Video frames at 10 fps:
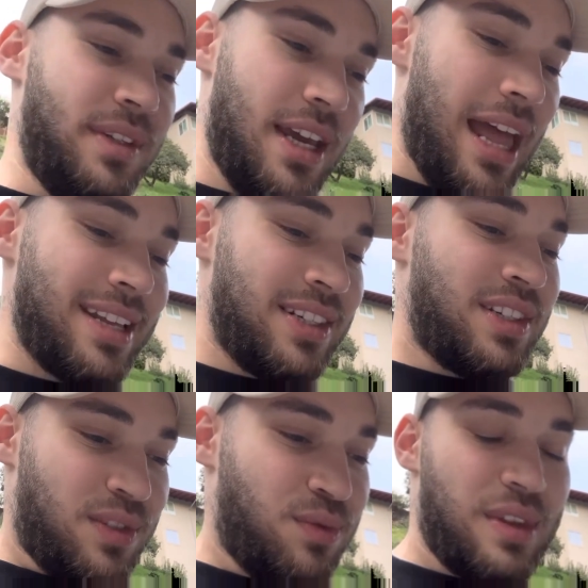
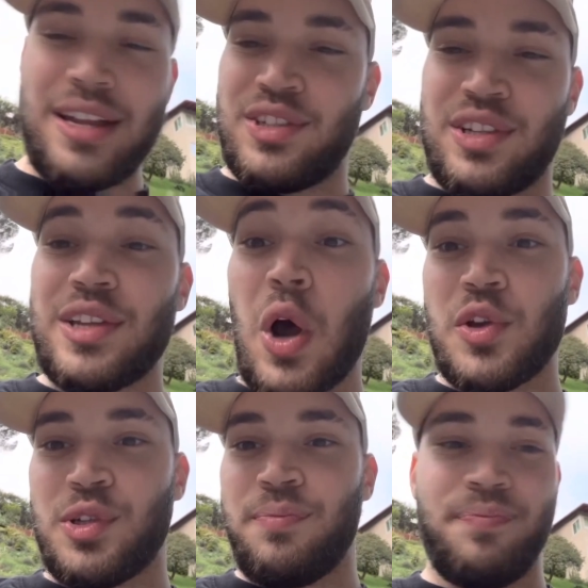that's
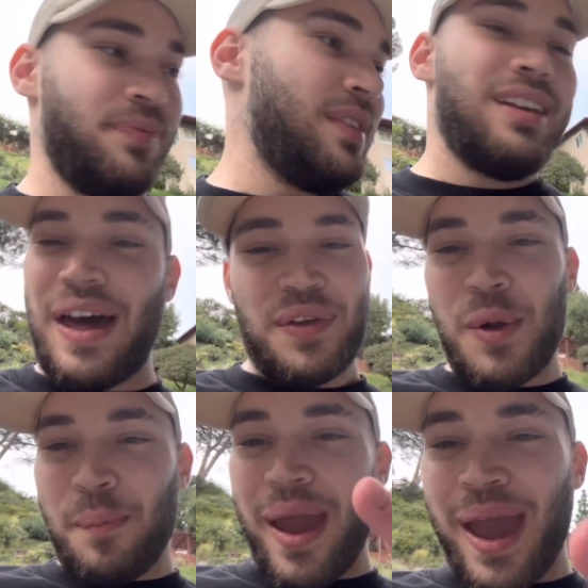awesome. Not
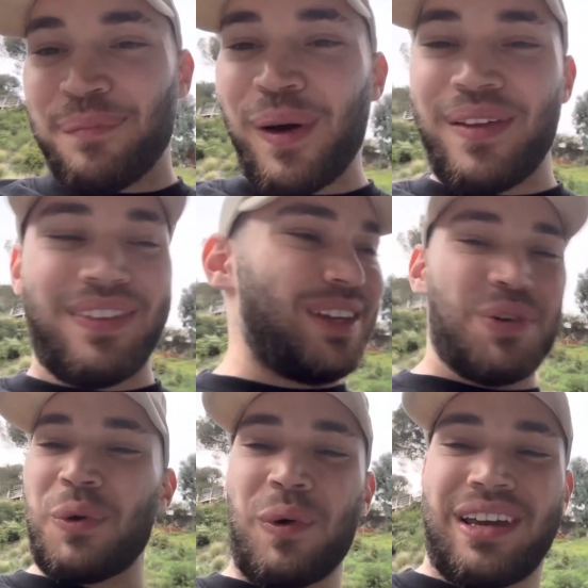that you're banned, but
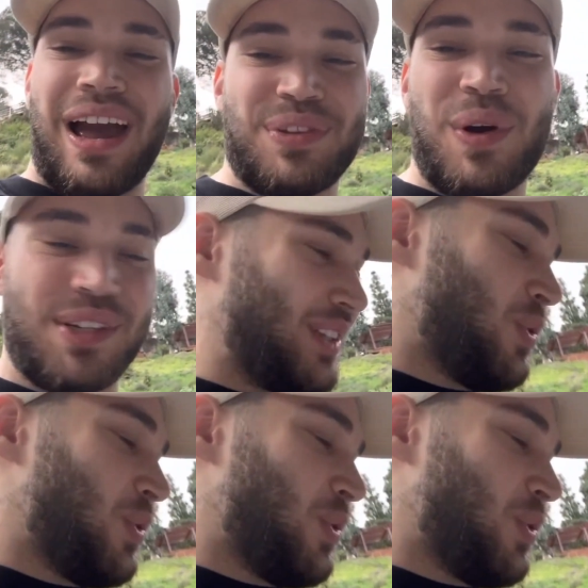that you want to work out twice